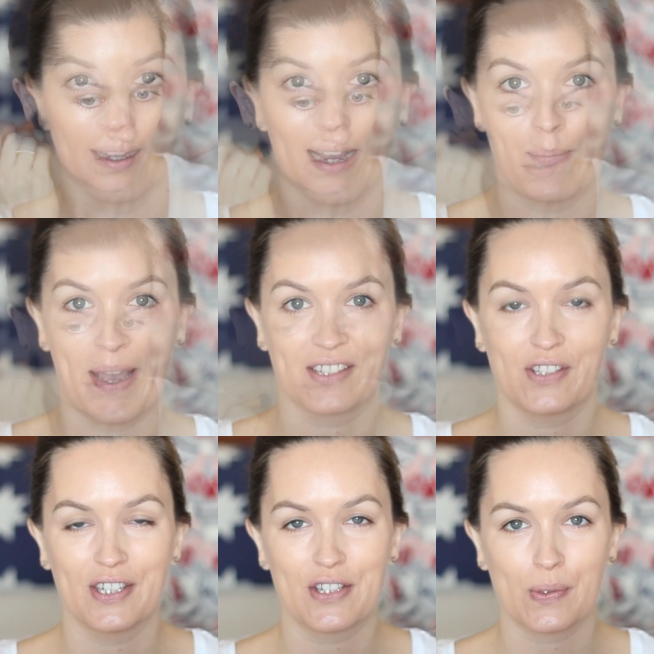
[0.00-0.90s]
I'm back.
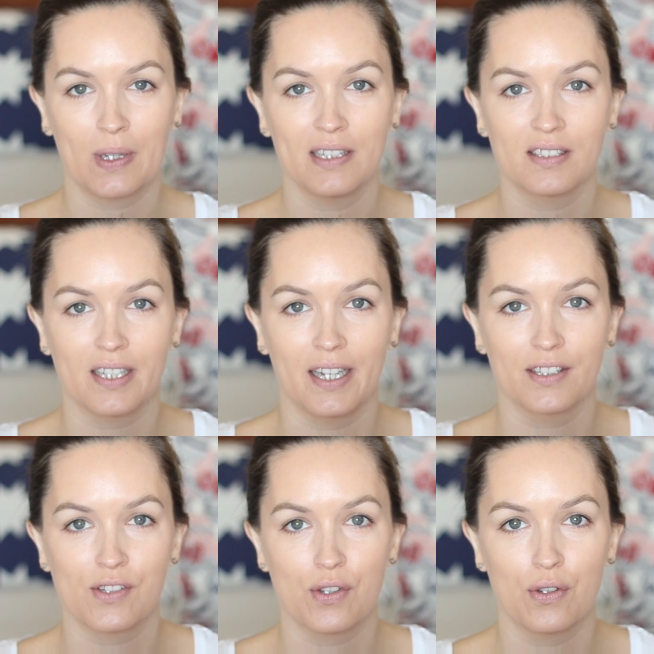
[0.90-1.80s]
So I just quickly
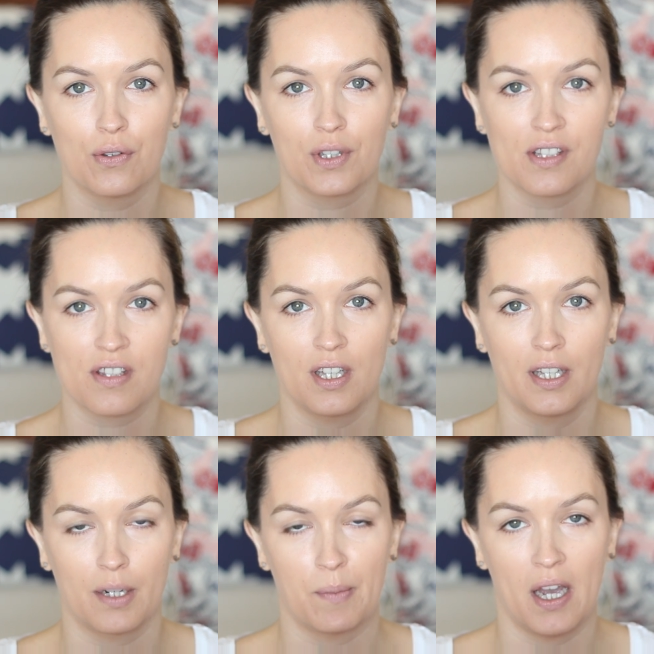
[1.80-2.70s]
decided to conceal
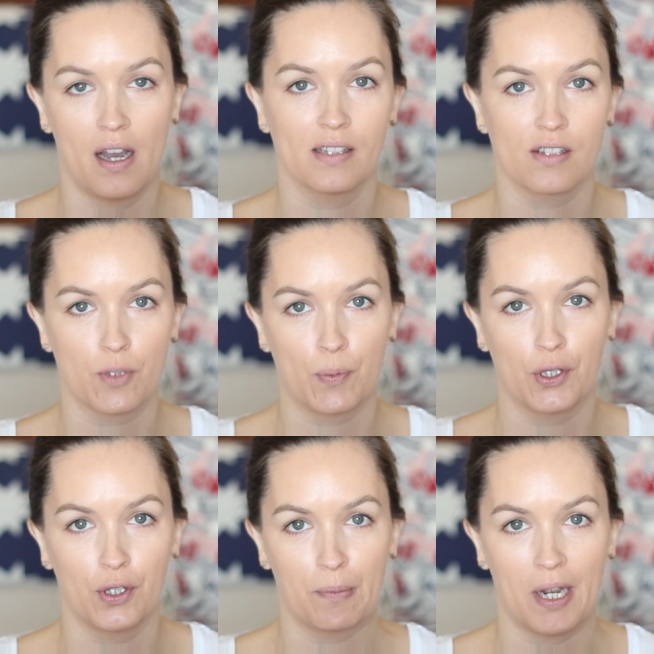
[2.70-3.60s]
under my eyes and to
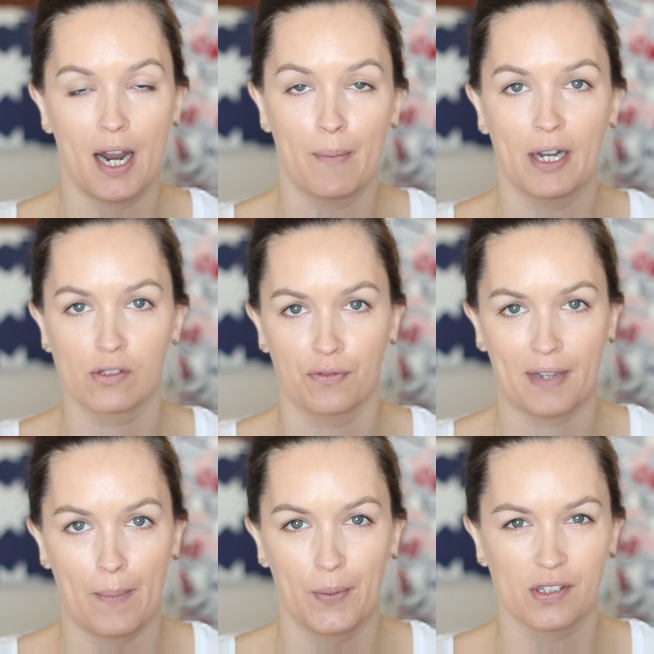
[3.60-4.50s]
put on my eyebrows off
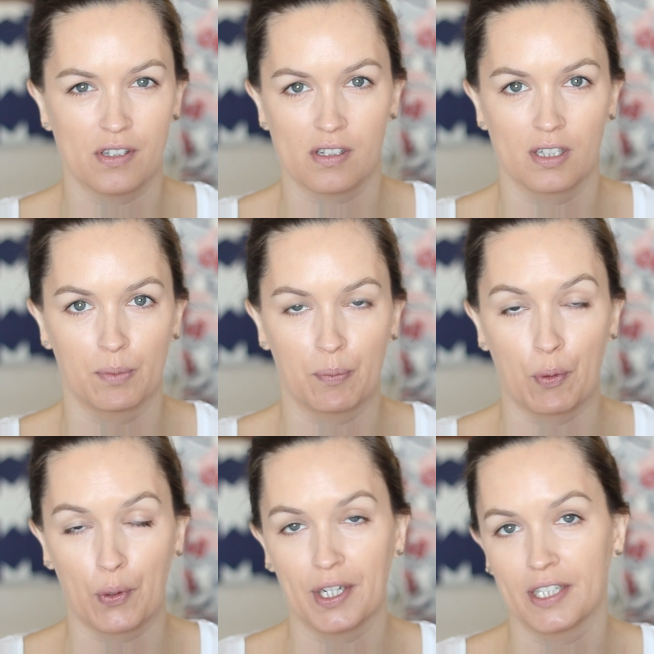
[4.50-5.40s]
camera because it's a little bit
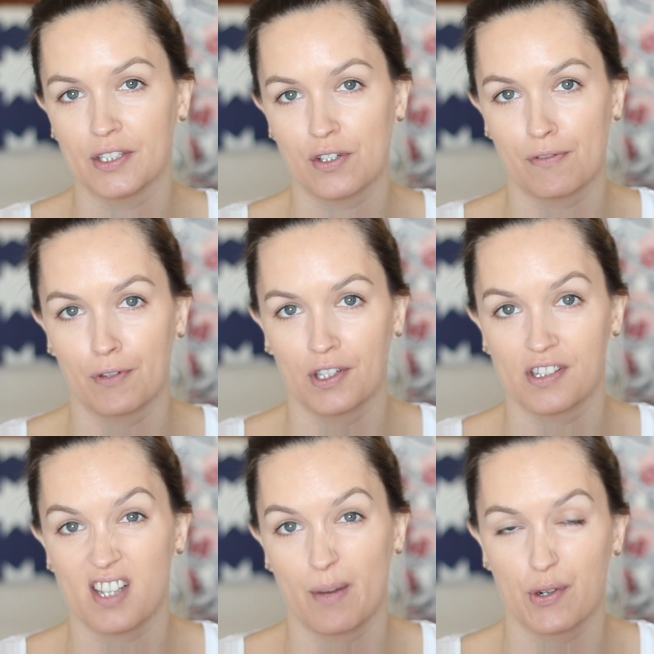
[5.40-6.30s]
boring and I usually follow
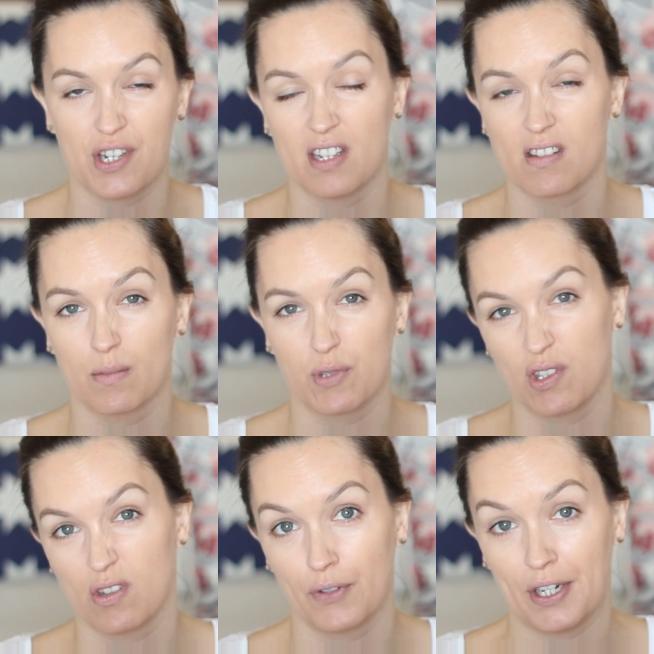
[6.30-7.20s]
the same routine, so I'm
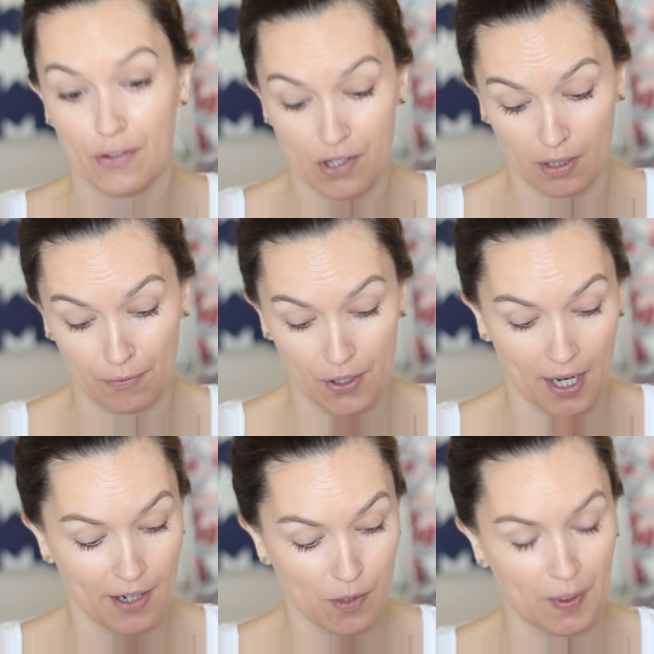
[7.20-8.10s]
sure it's not very interesting for you
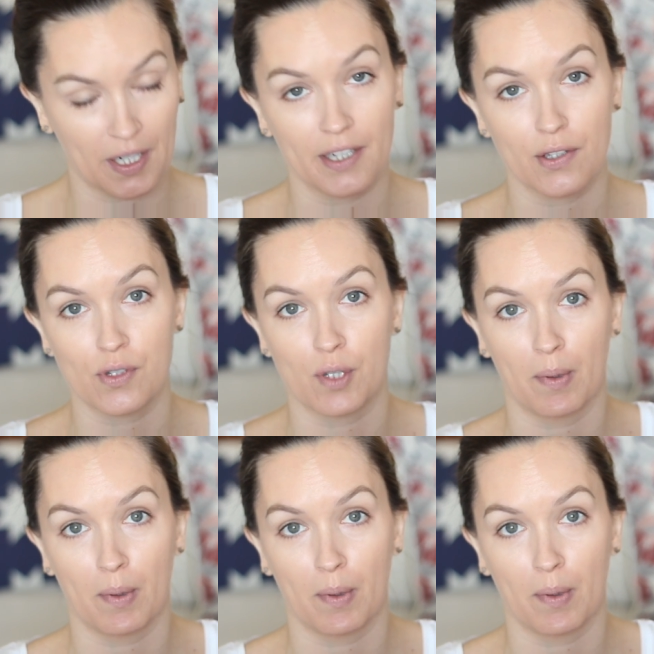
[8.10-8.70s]
guys, but I used the